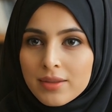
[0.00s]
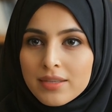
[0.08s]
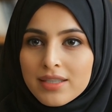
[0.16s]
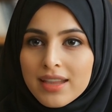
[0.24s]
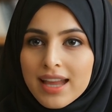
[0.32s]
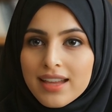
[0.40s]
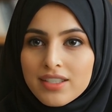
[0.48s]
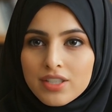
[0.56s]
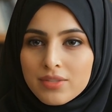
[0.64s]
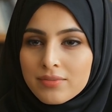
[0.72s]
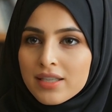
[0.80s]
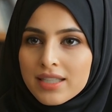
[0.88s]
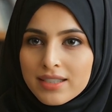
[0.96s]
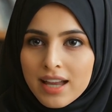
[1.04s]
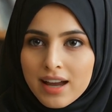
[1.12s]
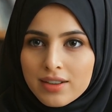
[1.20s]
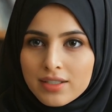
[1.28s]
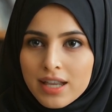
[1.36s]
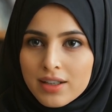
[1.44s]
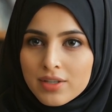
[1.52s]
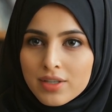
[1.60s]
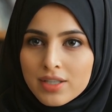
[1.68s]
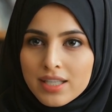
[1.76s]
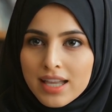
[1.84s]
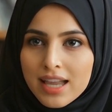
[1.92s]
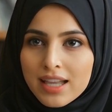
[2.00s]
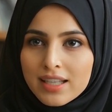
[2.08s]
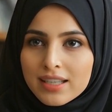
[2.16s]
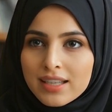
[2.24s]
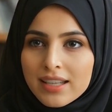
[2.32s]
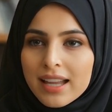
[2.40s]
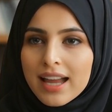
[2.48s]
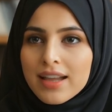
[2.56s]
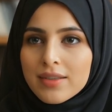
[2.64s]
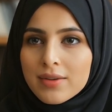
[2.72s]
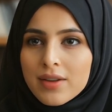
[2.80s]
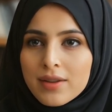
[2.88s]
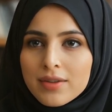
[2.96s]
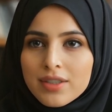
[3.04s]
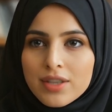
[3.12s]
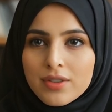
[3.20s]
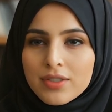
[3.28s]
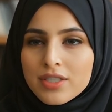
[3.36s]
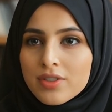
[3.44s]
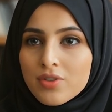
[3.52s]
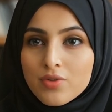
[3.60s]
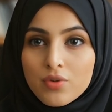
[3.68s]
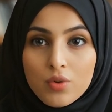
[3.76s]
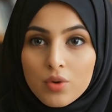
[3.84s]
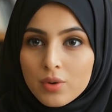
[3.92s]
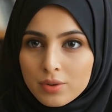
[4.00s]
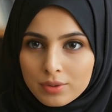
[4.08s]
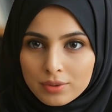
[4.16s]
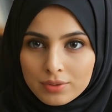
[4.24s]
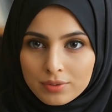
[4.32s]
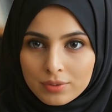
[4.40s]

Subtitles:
But that human desire to understand and, sometimes to control those